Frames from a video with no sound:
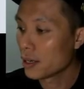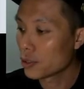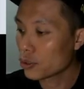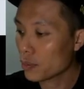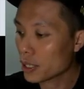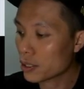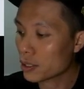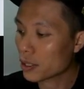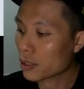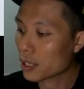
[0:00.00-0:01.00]
So make sure
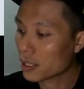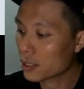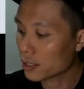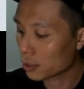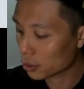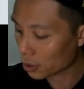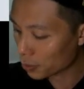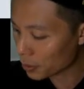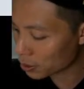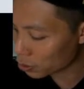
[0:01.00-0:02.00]
you're connecting the longer
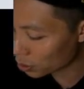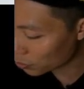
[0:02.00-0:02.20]
pin to the